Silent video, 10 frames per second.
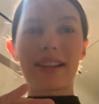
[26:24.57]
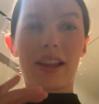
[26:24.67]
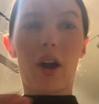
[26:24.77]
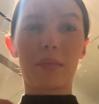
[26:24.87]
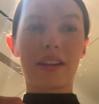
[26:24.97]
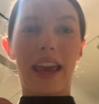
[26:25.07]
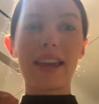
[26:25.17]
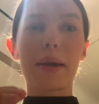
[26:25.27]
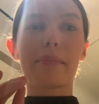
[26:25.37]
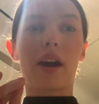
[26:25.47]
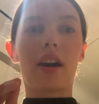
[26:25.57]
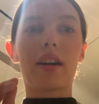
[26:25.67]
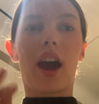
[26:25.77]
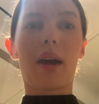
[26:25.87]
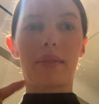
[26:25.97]
to update, but
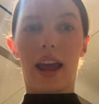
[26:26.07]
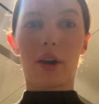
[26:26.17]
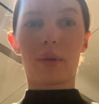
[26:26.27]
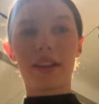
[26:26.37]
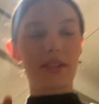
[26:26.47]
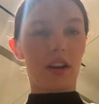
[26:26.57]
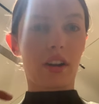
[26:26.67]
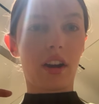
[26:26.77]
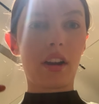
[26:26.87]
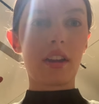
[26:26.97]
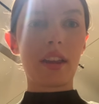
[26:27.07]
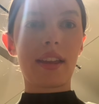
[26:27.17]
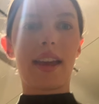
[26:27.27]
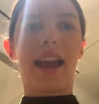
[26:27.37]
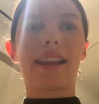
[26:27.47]
I'm now in Zara
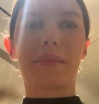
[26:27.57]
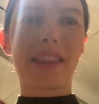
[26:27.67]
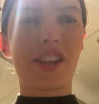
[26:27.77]
and I'm in the